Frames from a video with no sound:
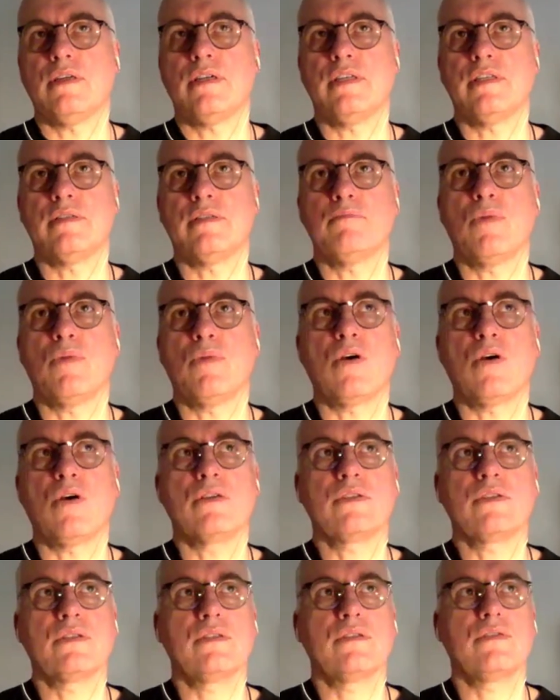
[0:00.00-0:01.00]
his
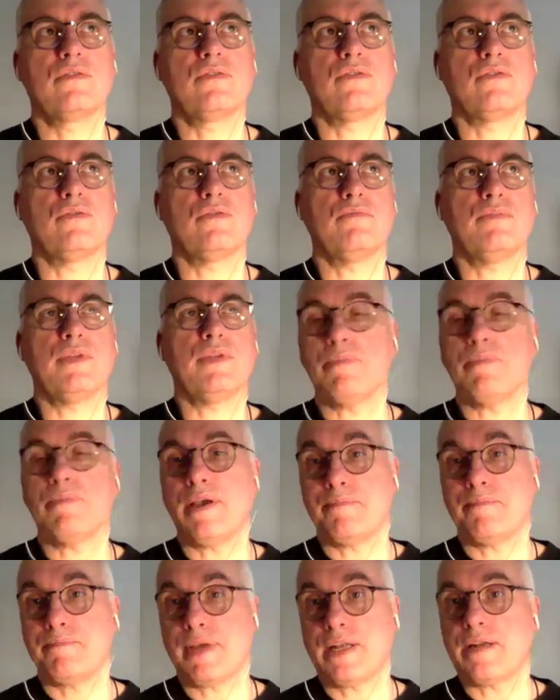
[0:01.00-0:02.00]
monks to be
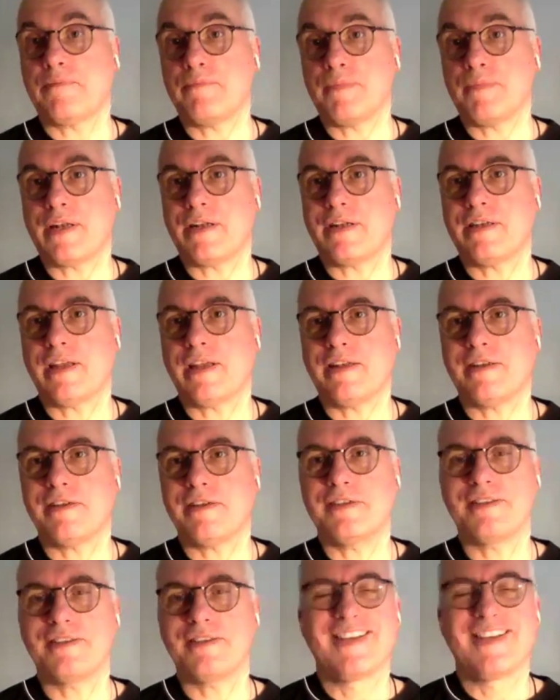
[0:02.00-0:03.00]
better
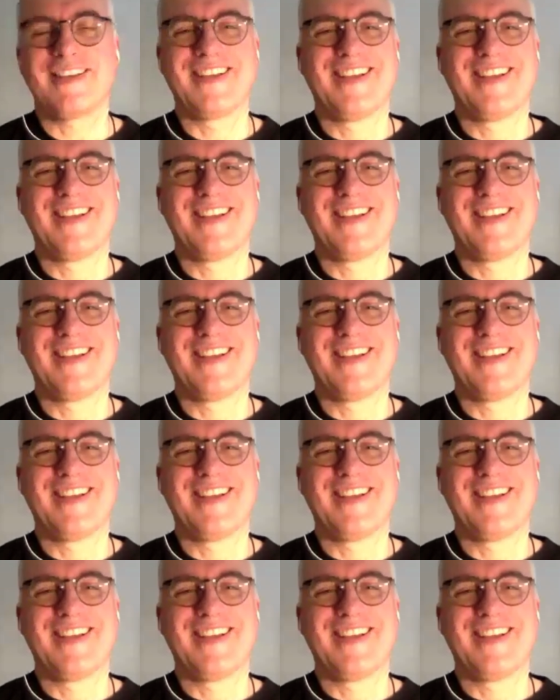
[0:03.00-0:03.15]
meditators